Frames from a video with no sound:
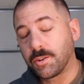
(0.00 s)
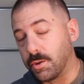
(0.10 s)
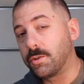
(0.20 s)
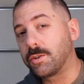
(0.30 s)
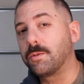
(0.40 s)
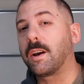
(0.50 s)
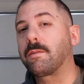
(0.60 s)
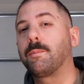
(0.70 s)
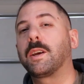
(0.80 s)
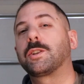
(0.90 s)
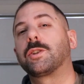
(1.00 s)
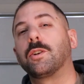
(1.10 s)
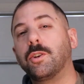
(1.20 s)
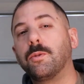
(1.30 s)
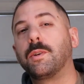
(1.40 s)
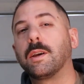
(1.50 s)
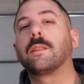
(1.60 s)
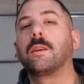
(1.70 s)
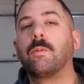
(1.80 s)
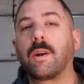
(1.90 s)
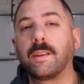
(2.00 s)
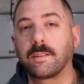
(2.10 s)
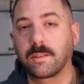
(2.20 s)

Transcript: So you do have to make sure you get the right